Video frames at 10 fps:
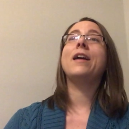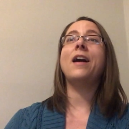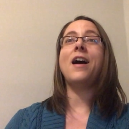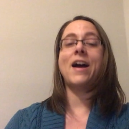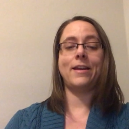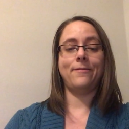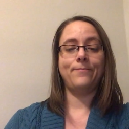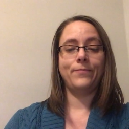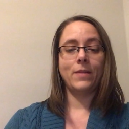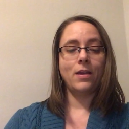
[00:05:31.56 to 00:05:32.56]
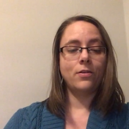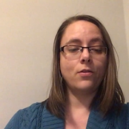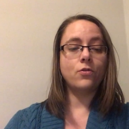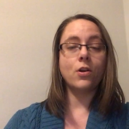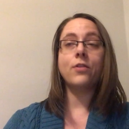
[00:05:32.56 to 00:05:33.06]
God. So
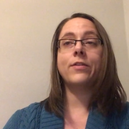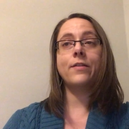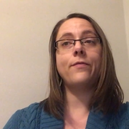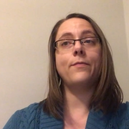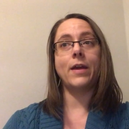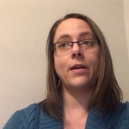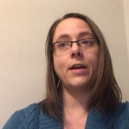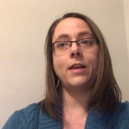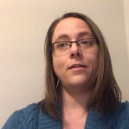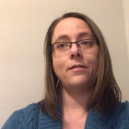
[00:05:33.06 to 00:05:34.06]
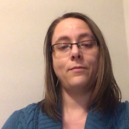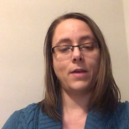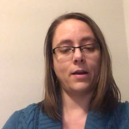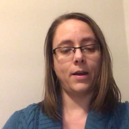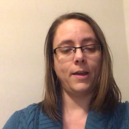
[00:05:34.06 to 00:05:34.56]
Joseph married
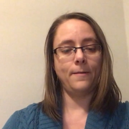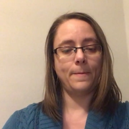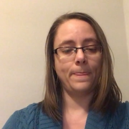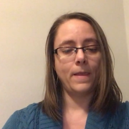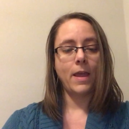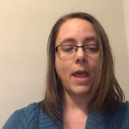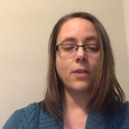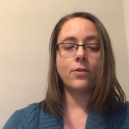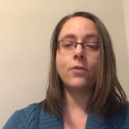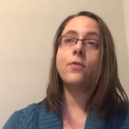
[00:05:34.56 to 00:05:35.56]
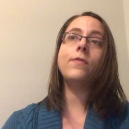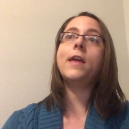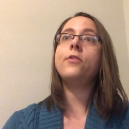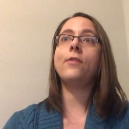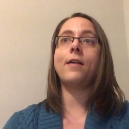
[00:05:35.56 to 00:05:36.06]
Mary, and soon
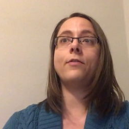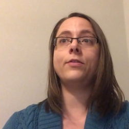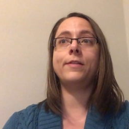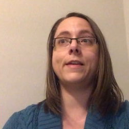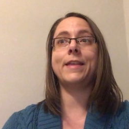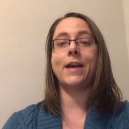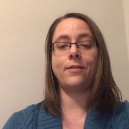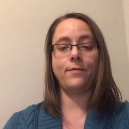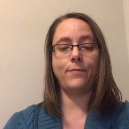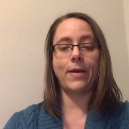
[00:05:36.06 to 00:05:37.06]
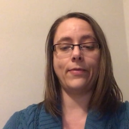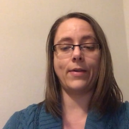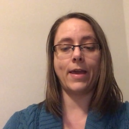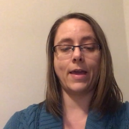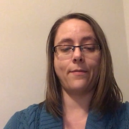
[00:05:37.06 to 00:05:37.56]
they traveled to the town of
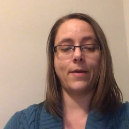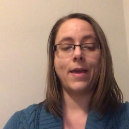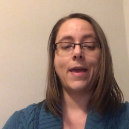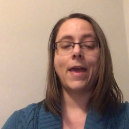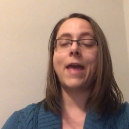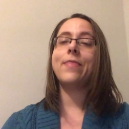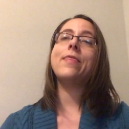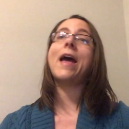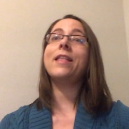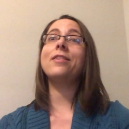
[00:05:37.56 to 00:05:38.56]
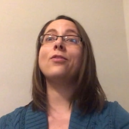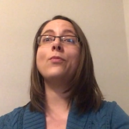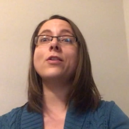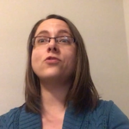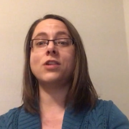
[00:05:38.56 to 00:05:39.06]
Bethlehem, and that's
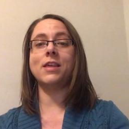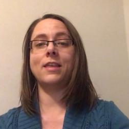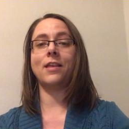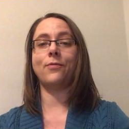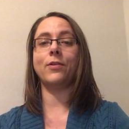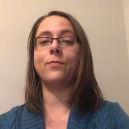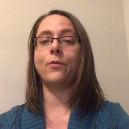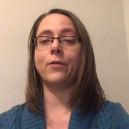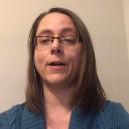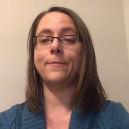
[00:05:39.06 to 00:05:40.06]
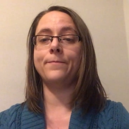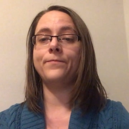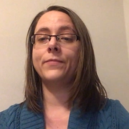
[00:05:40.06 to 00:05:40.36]
where Jesus was born.